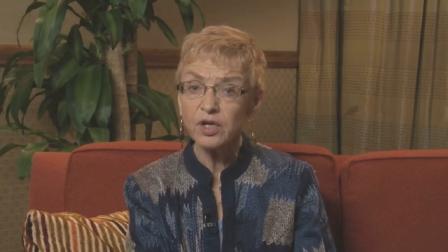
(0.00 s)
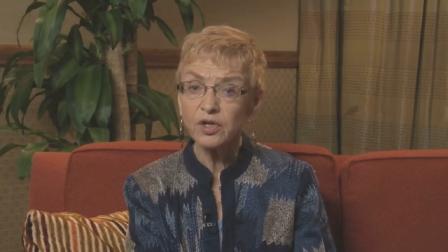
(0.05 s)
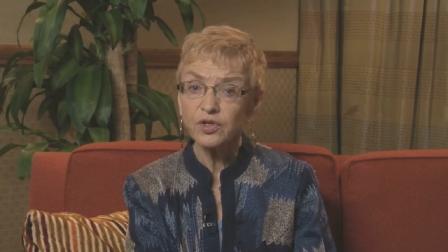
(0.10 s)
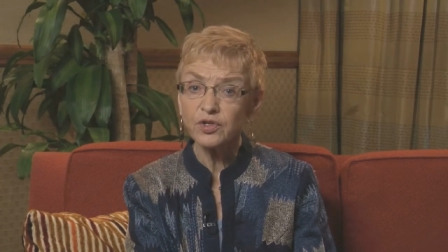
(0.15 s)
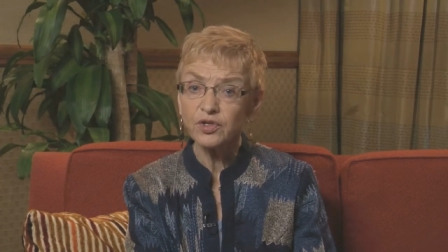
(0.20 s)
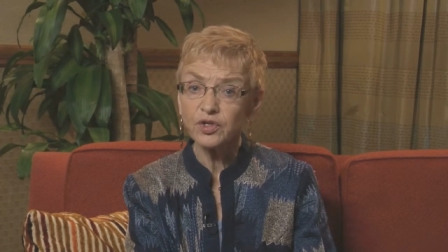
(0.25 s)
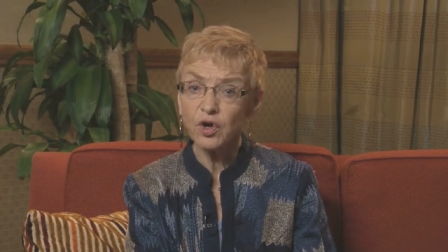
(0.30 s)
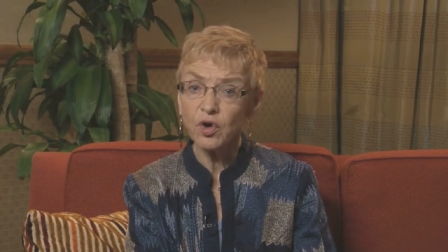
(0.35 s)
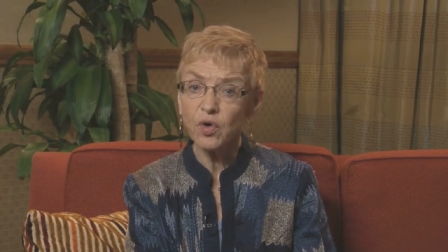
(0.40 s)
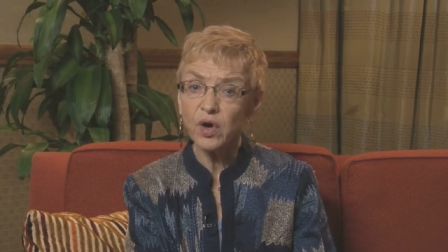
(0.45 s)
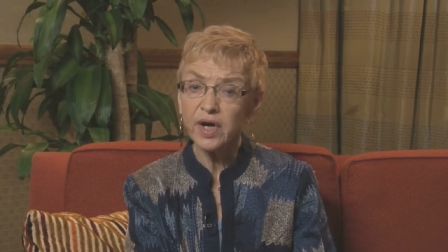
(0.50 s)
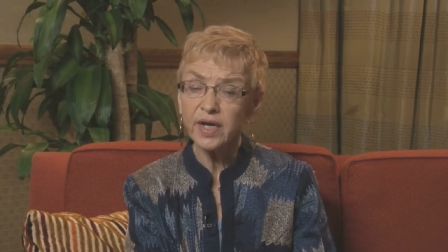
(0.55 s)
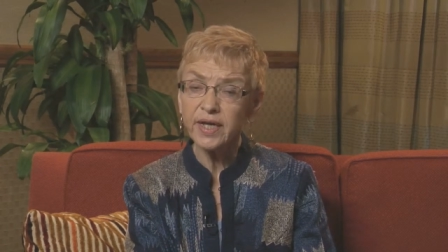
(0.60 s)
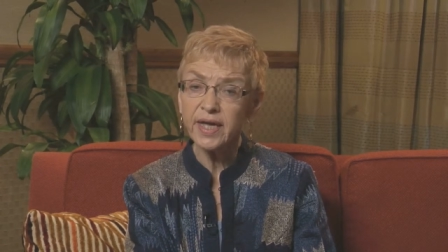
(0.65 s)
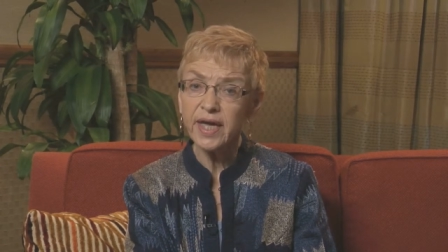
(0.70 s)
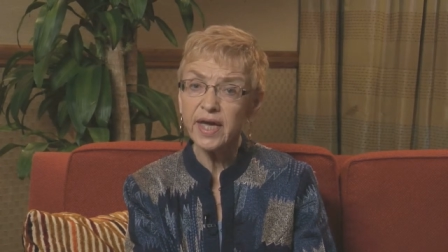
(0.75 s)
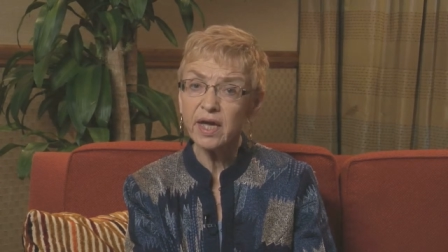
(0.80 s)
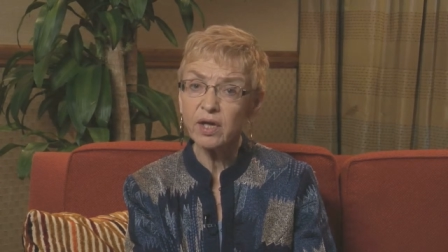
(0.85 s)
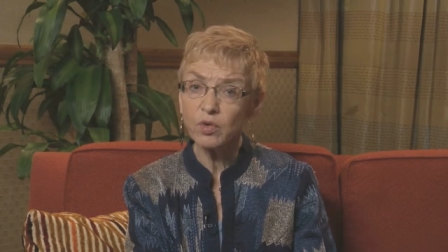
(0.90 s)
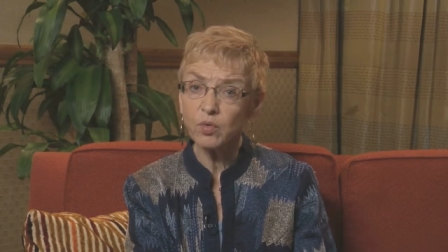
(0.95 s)
So
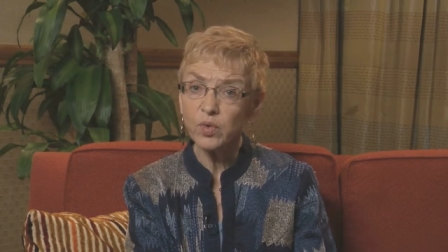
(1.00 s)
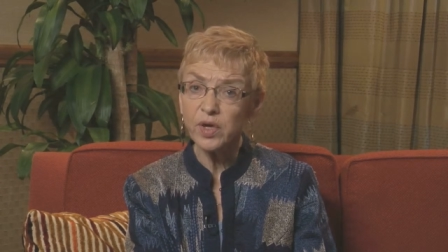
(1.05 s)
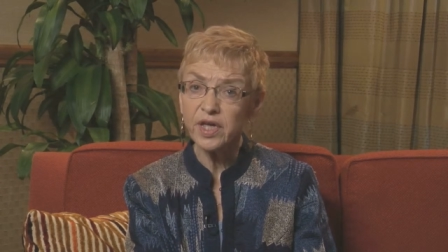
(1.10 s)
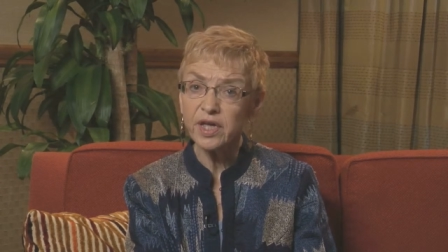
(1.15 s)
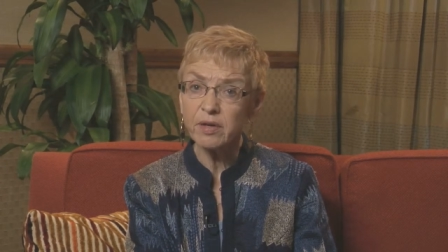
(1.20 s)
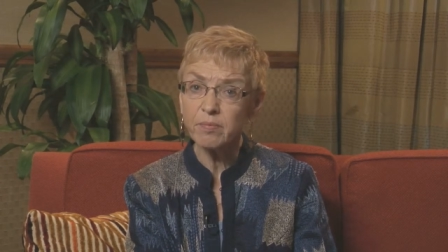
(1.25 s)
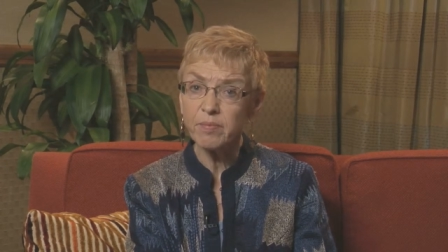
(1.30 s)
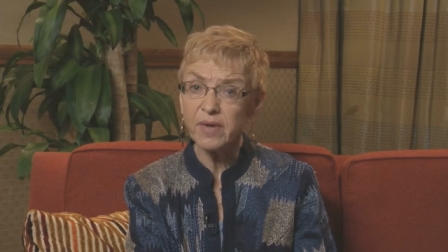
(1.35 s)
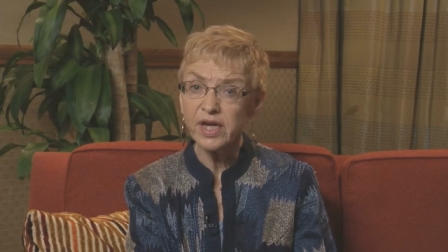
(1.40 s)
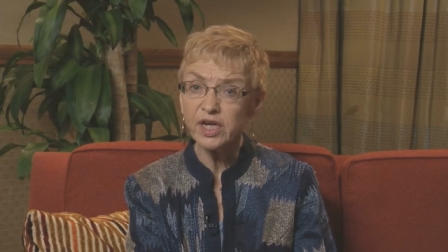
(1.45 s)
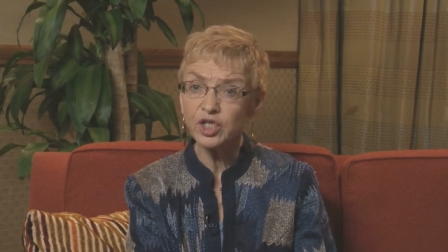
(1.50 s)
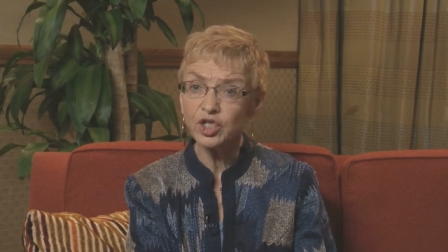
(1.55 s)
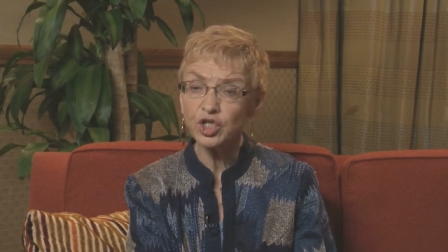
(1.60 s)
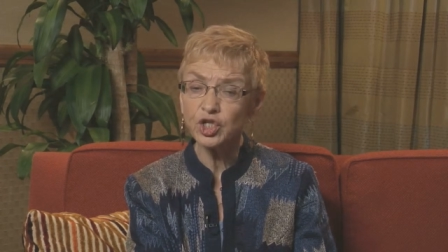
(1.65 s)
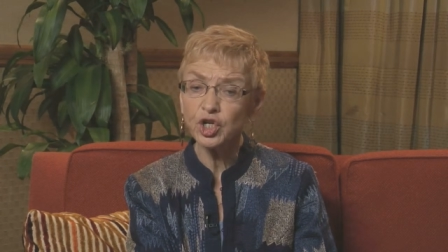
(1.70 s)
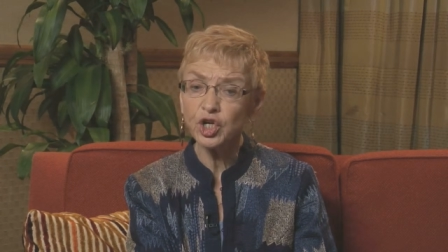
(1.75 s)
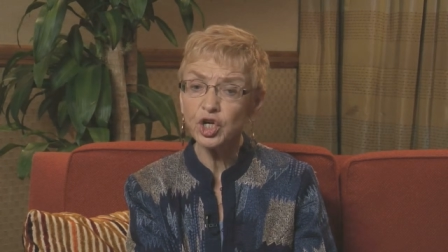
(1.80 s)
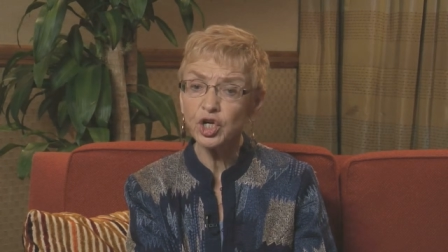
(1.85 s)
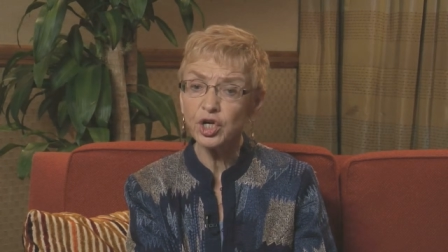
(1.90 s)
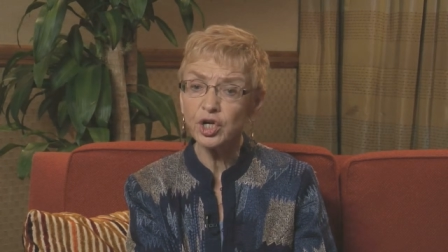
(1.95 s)
again, we can make
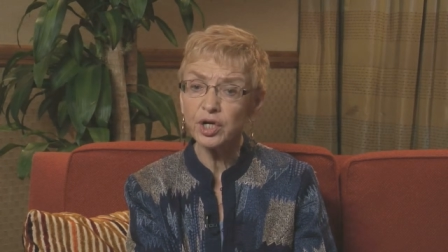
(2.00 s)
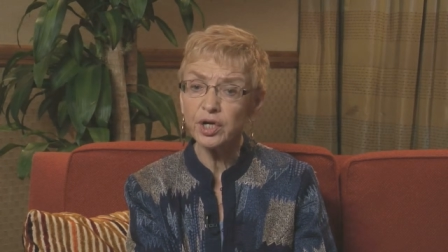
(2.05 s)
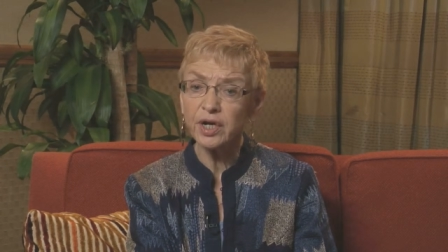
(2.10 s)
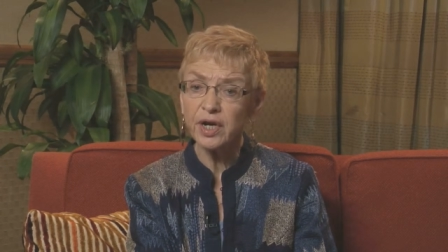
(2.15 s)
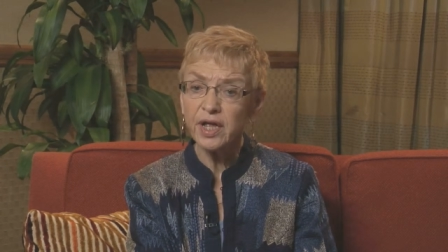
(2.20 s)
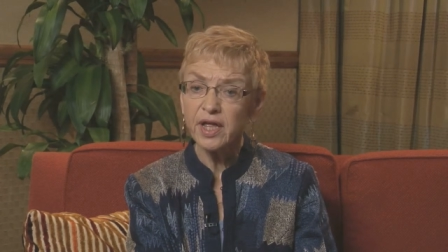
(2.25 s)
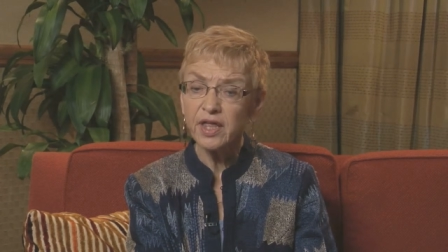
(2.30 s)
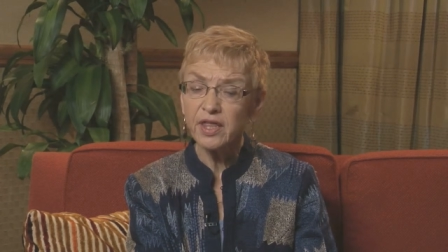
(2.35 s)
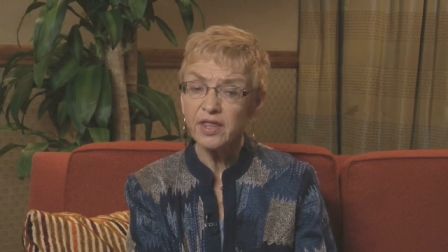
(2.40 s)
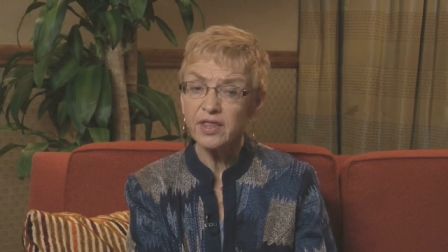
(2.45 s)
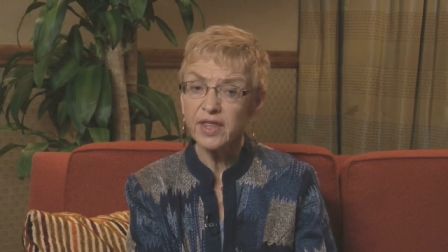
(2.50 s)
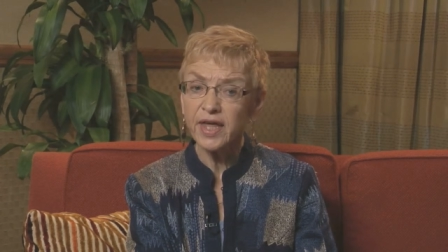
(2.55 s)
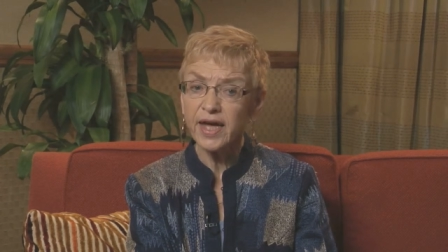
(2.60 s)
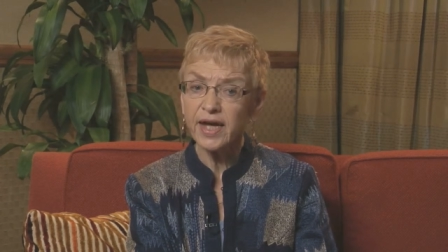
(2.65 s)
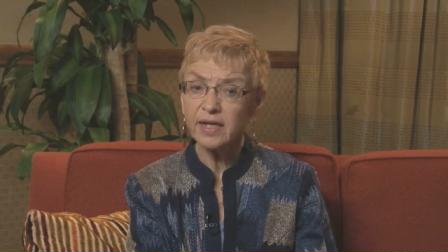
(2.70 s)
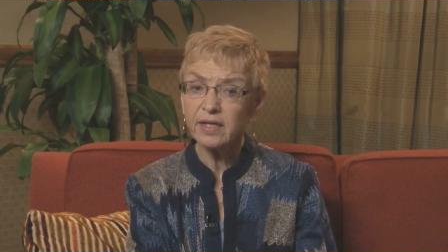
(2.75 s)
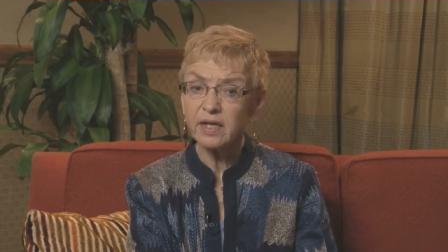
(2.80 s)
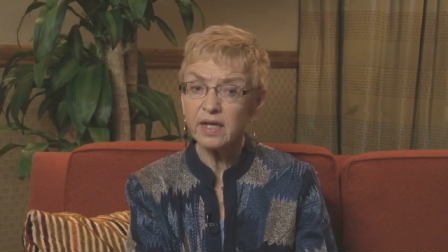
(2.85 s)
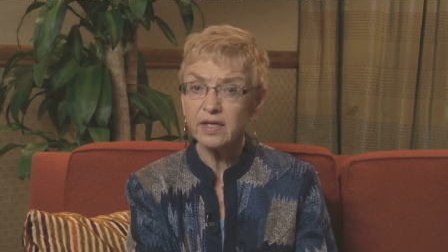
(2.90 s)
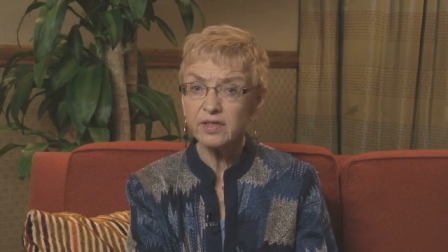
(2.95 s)
sure that